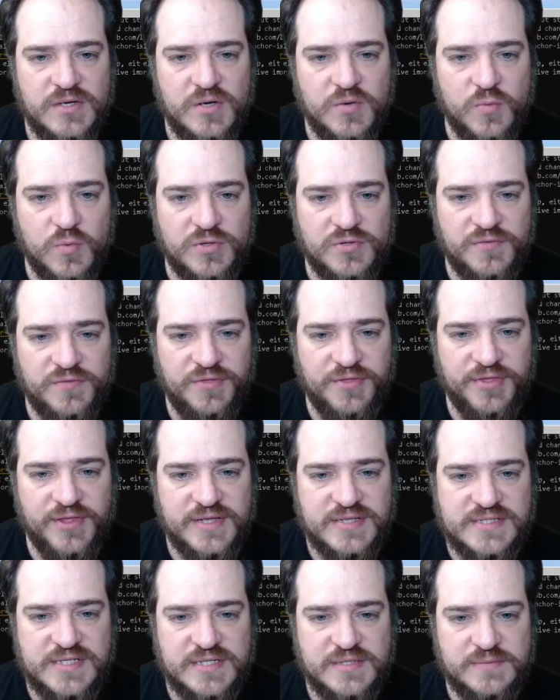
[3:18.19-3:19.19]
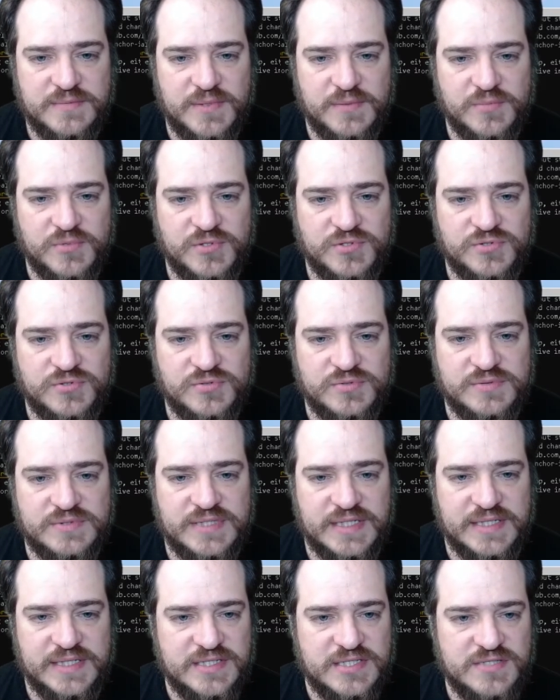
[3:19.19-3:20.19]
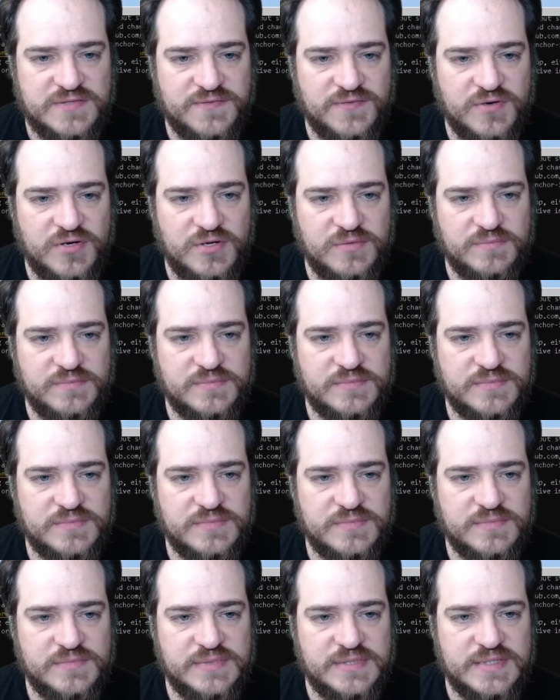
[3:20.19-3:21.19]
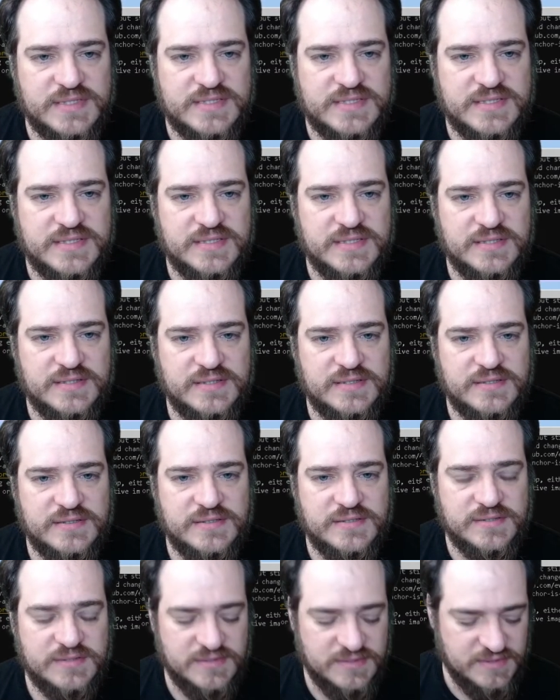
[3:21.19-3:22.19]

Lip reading: One of the things that I'm going to take this from this here,